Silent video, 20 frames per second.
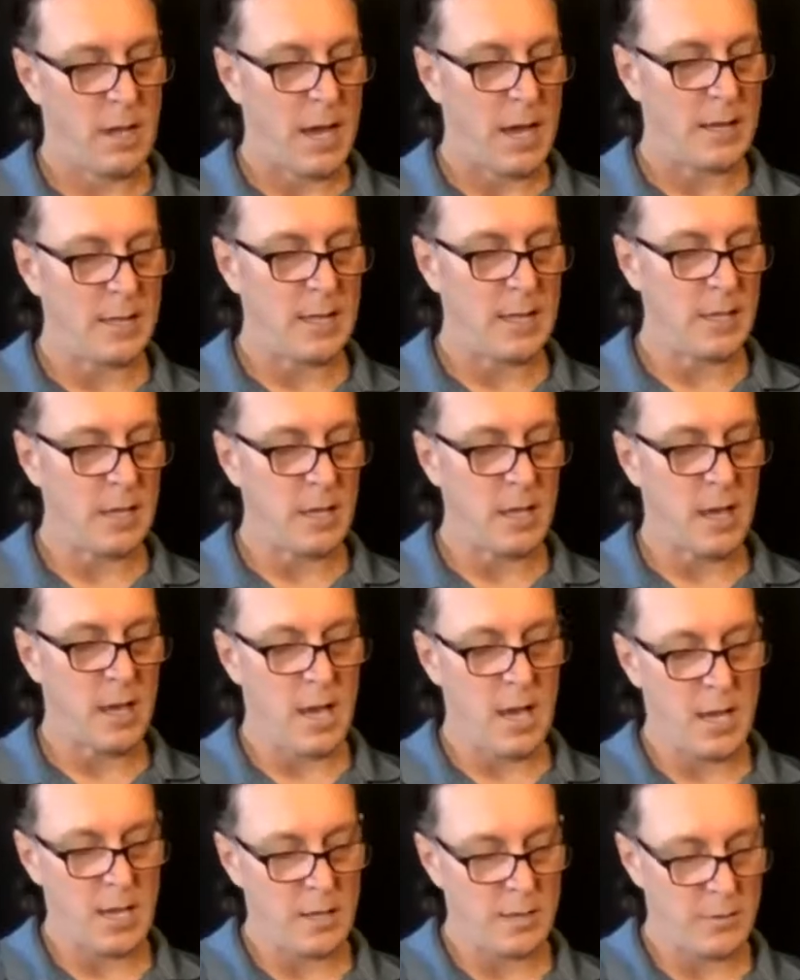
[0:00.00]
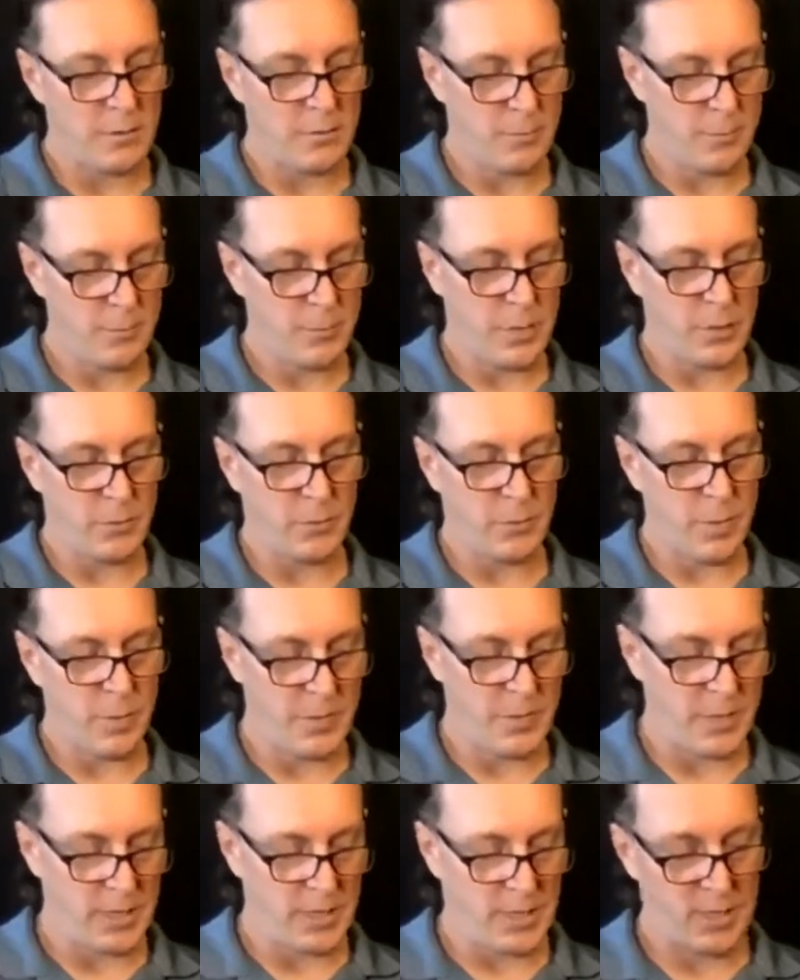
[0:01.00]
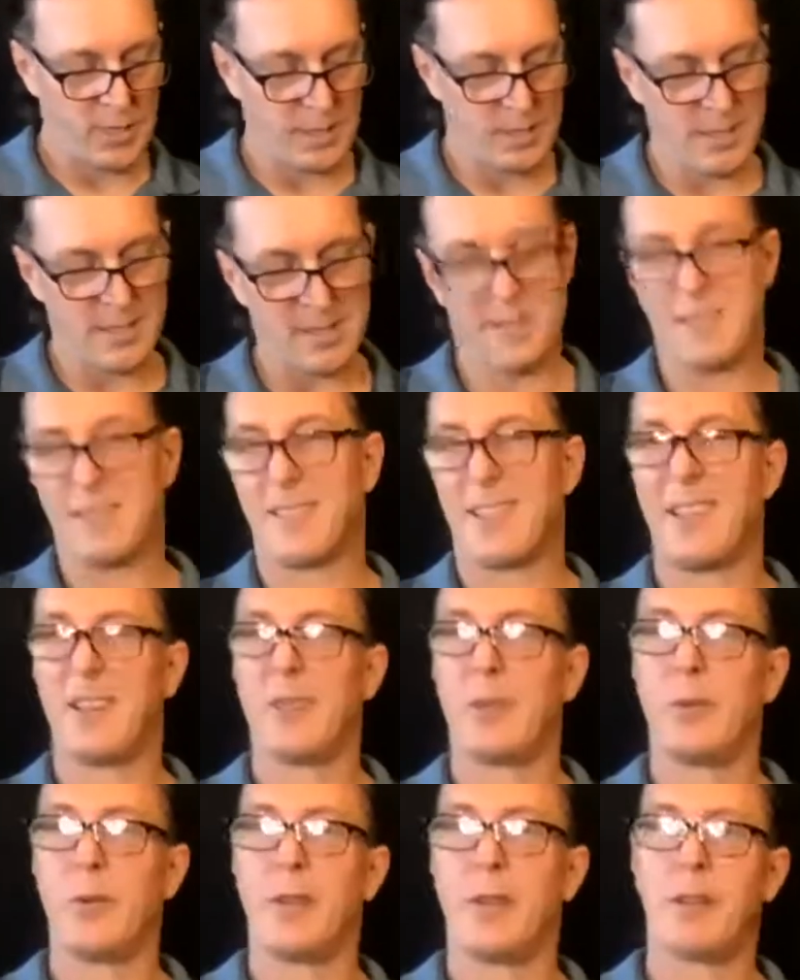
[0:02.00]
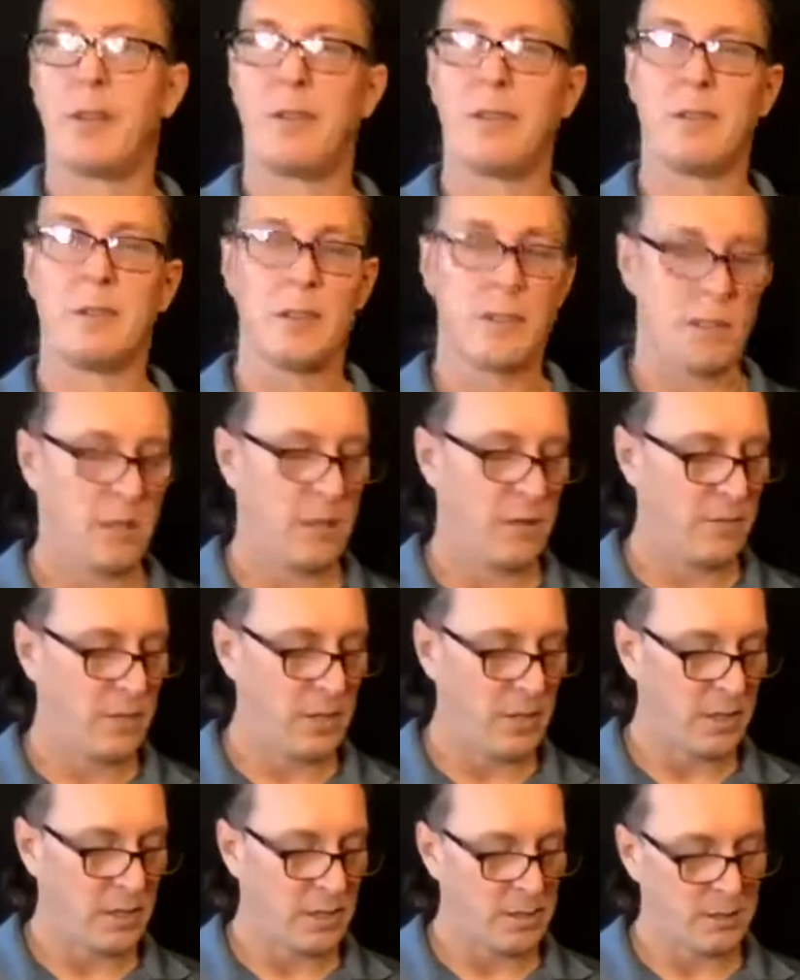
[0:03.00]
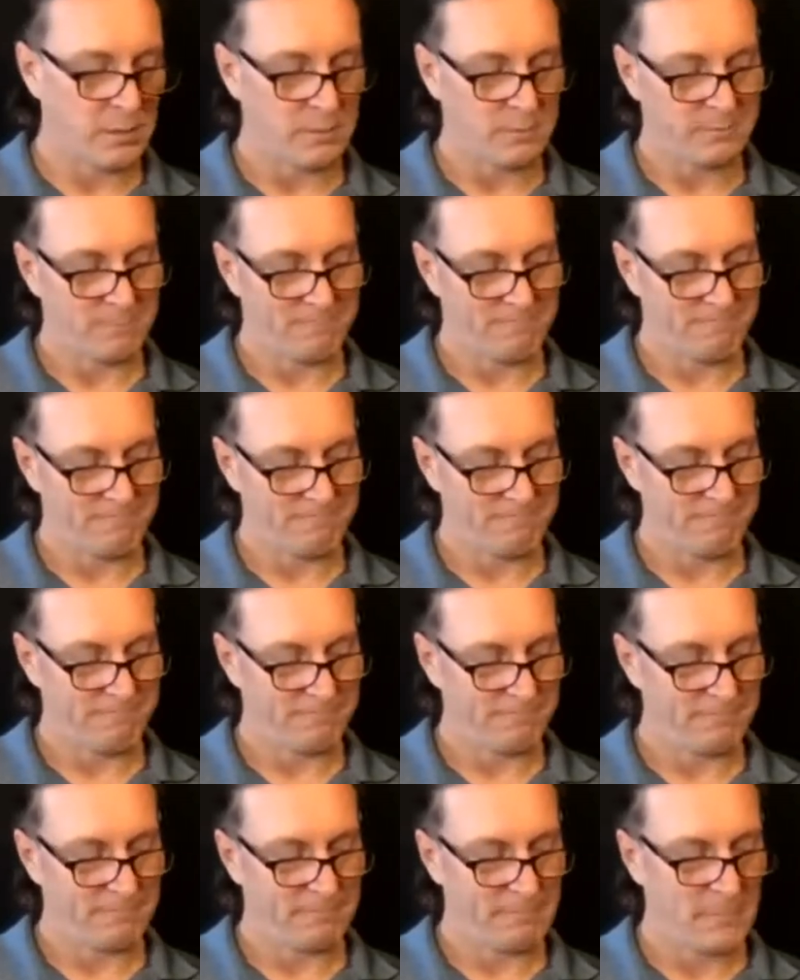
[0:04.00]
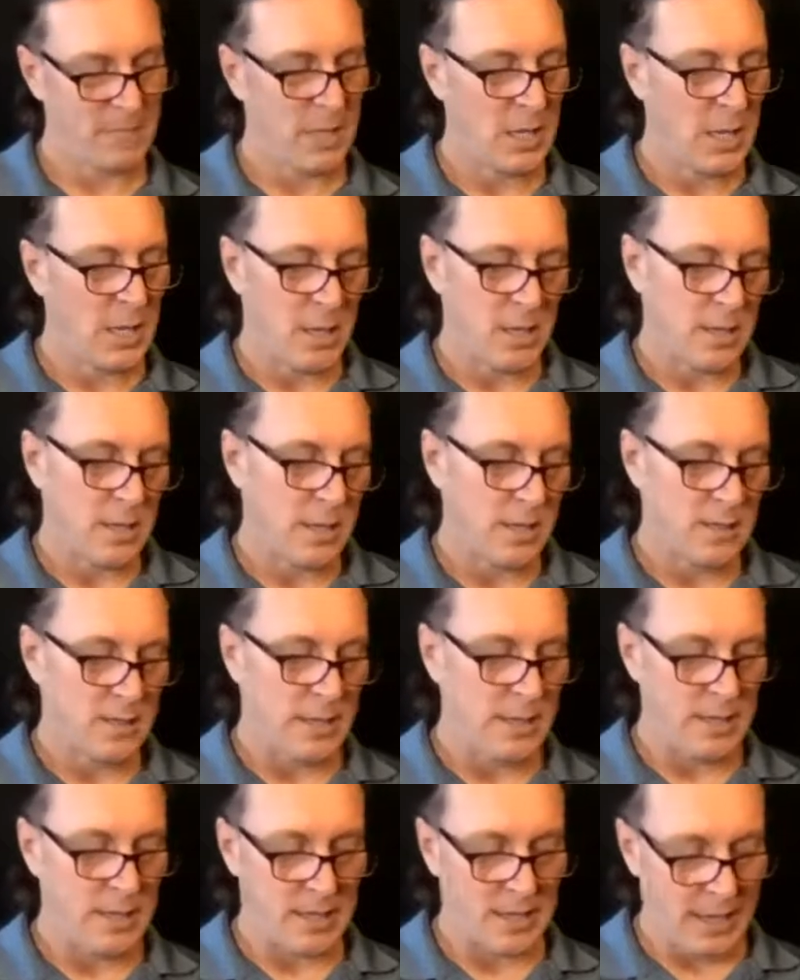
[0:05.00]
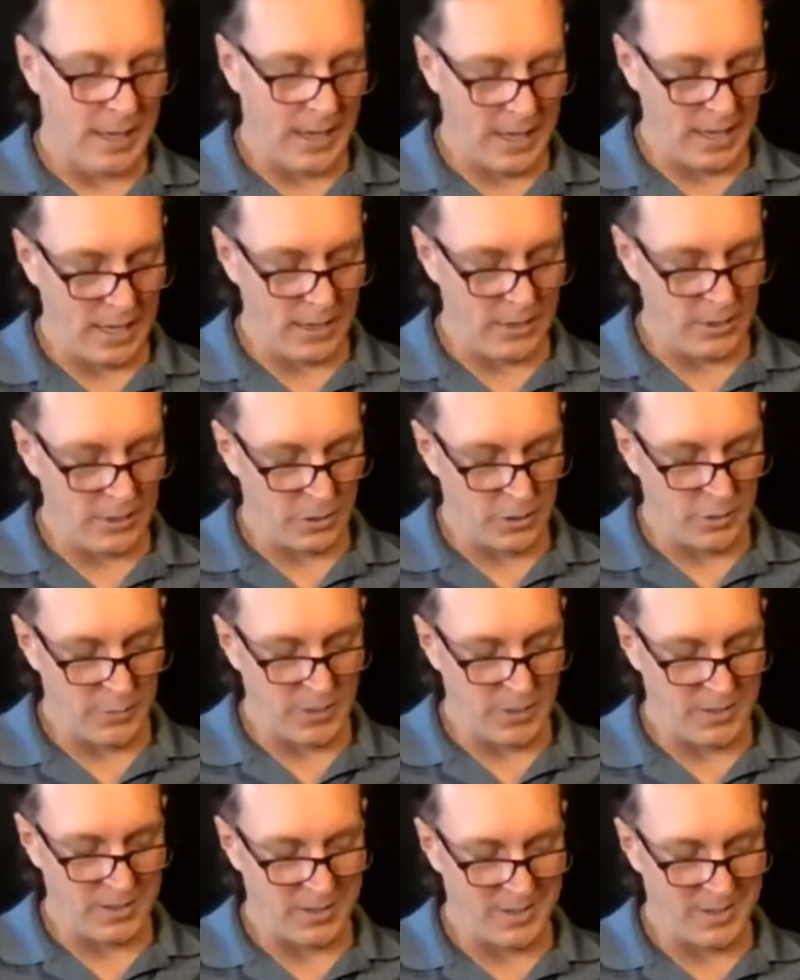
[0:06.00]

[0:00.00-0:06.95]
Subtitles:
I tend to not bend with my pinky because that's kind of a weaker finger. Not saying that you can't do it, but